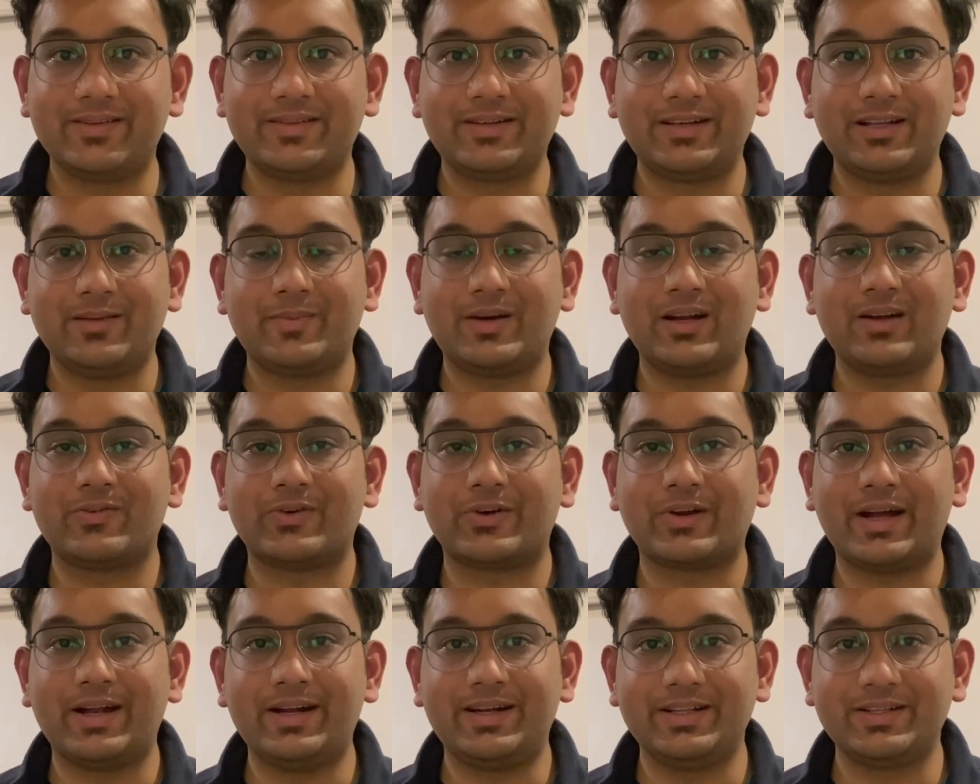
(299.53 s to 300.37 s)
the demand
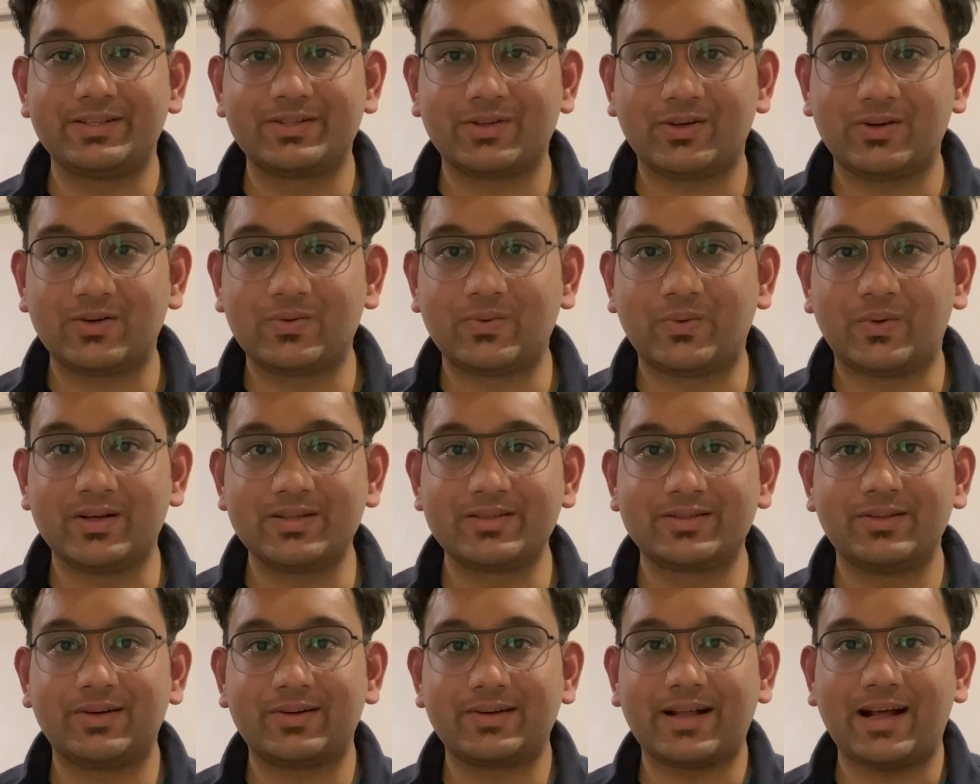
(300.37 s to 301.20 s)
for IT stock was
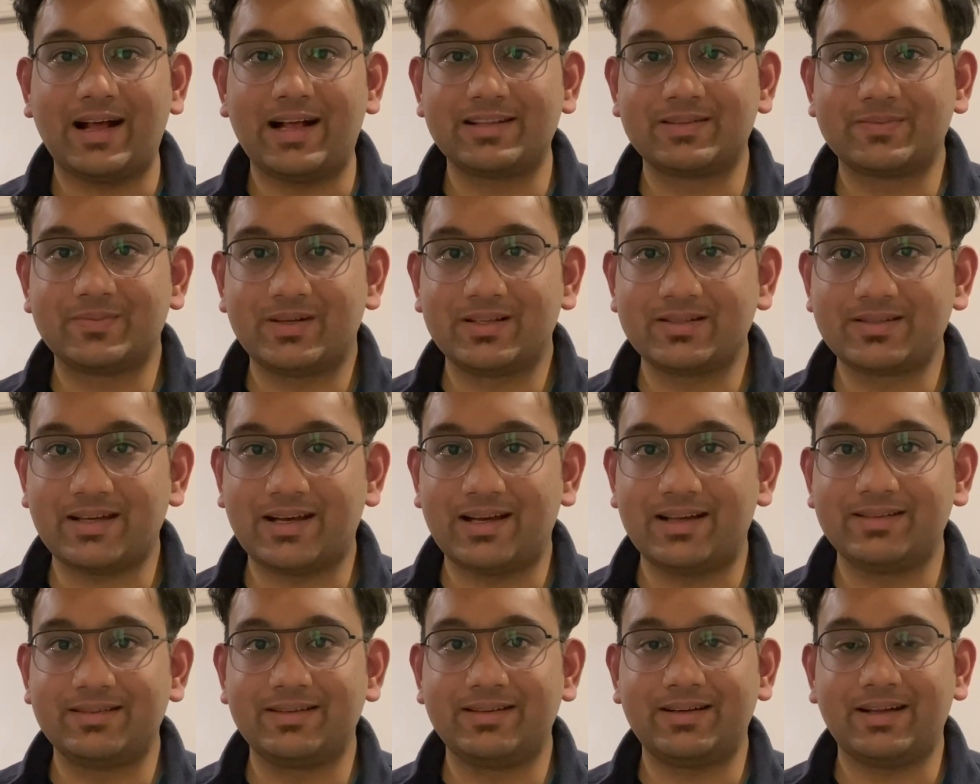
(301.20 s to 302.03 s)
not as much
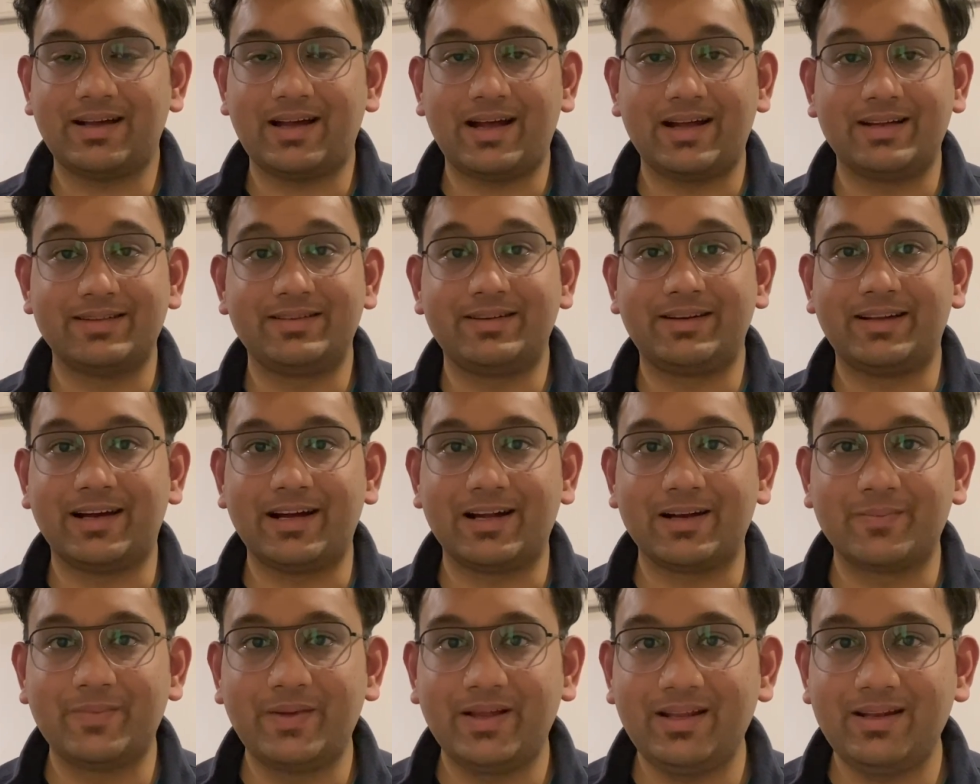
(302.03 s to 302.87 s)
as it
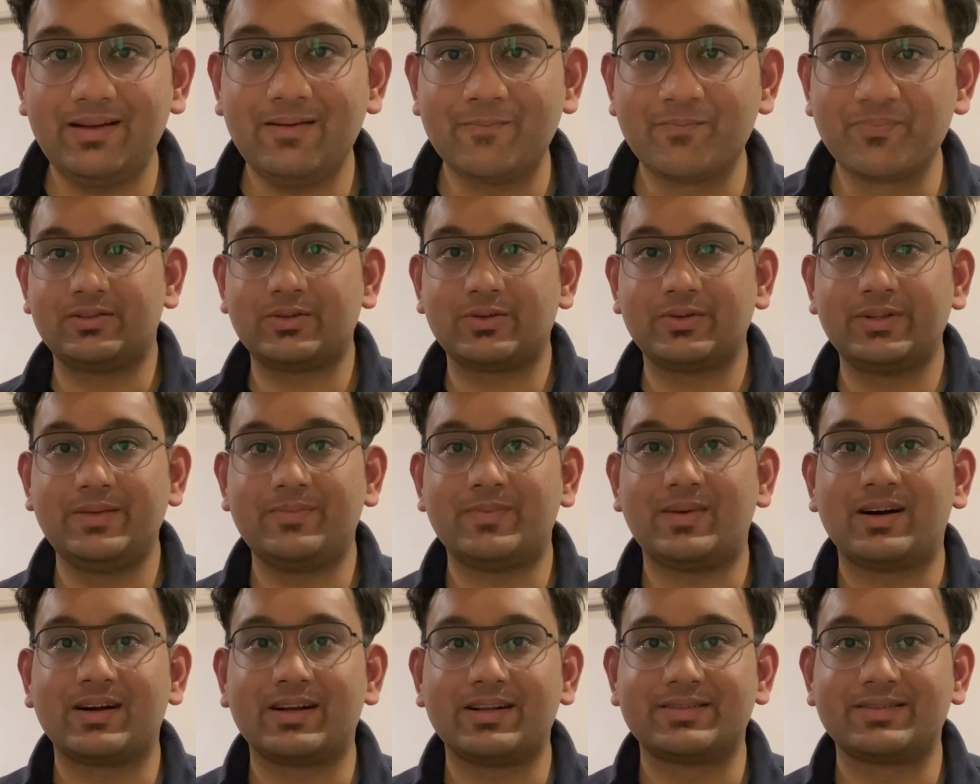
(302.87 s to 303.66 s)
had been. So the market